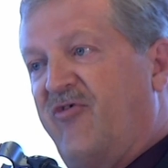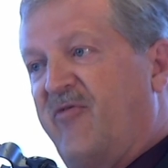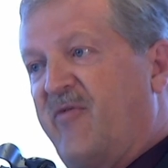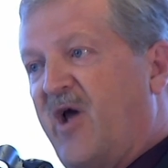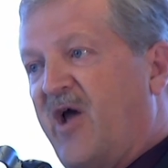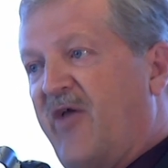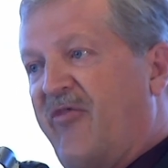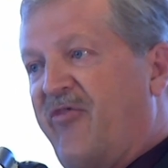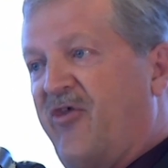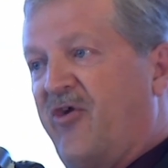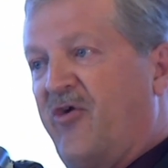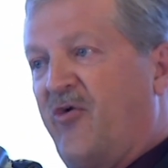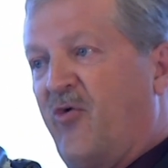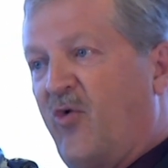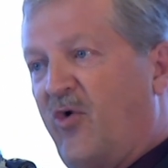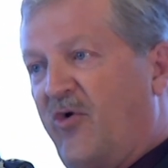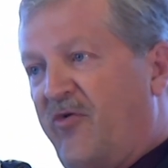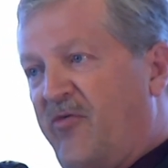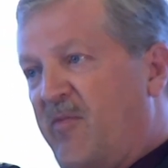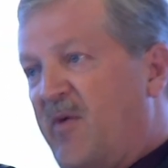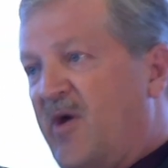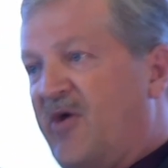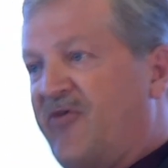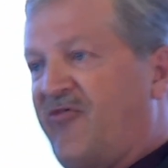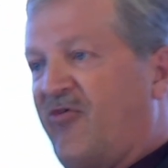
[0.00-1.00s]
you've got the
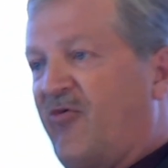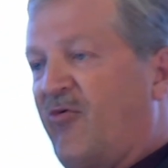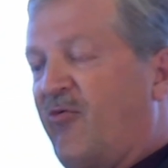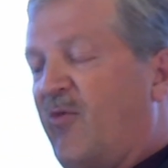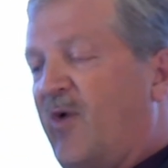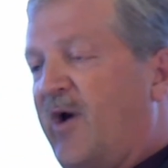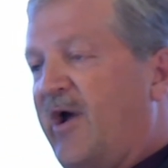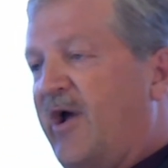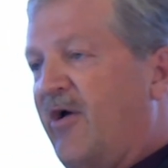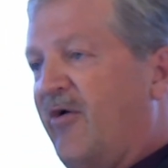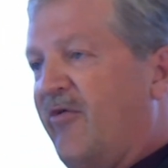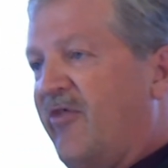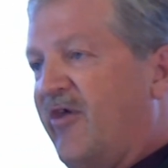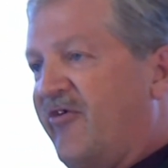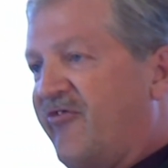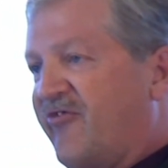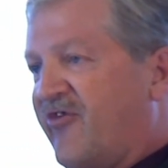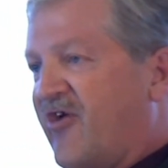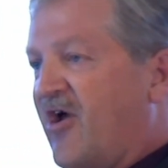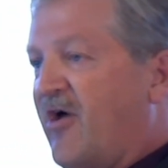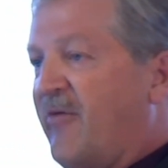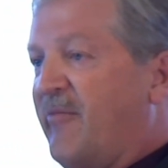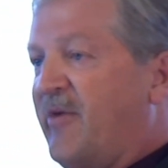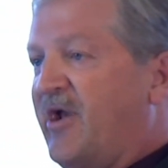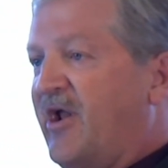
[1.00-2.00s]
North Metro Rail that's
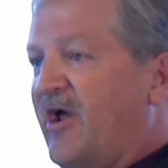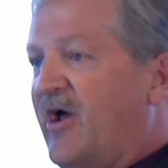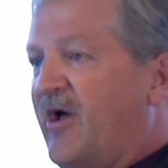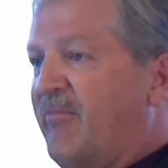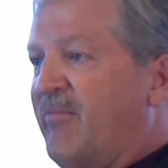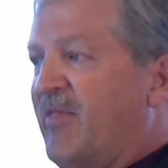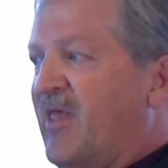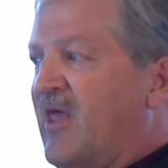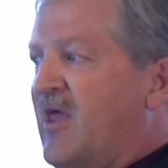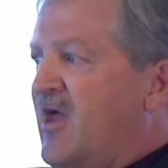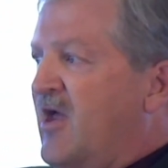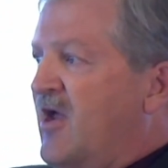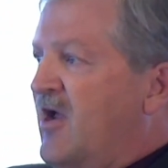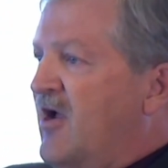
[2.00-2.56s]
coming up